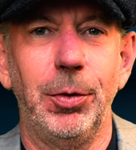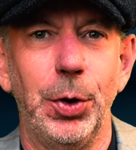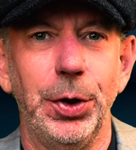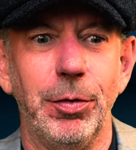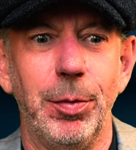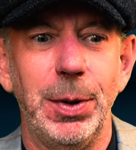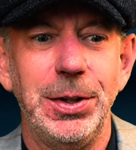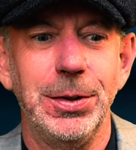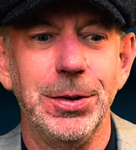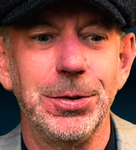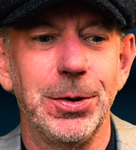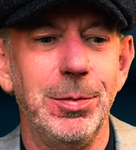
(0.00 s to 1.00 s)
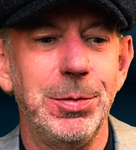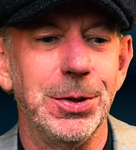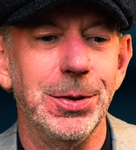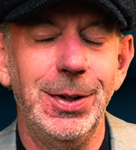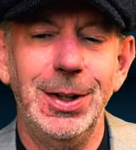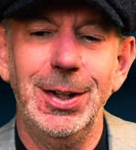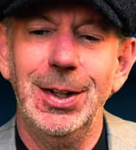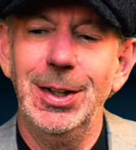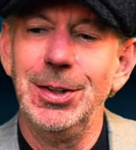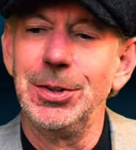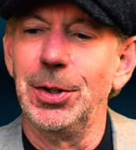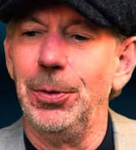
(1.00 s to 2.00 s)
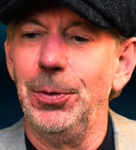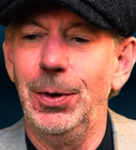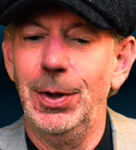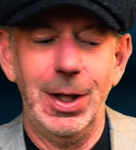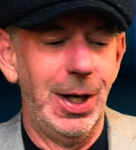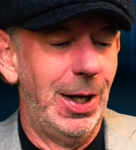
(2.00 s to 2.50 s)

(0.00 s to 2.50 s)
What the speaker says: for want of a better description. So